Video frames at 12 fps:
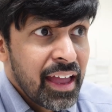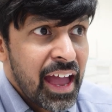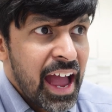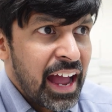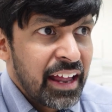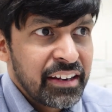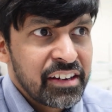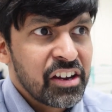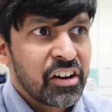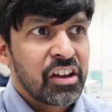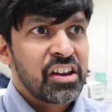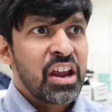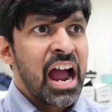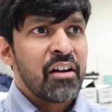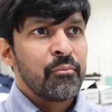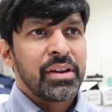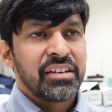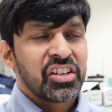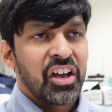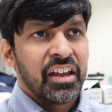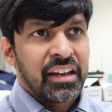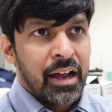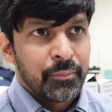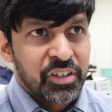and you haven't been
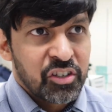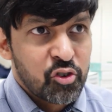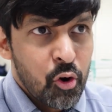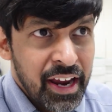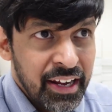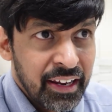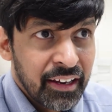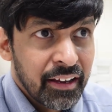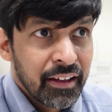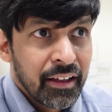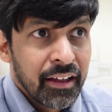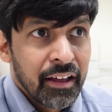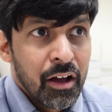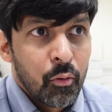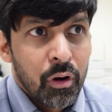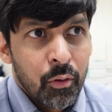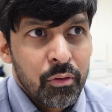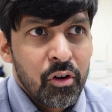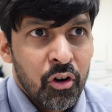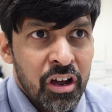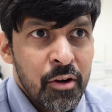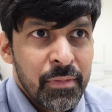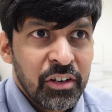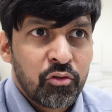turning up to training, well, you're
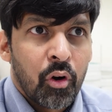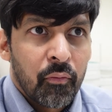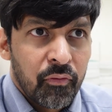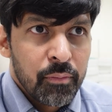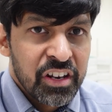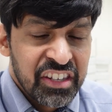going to be dropped from the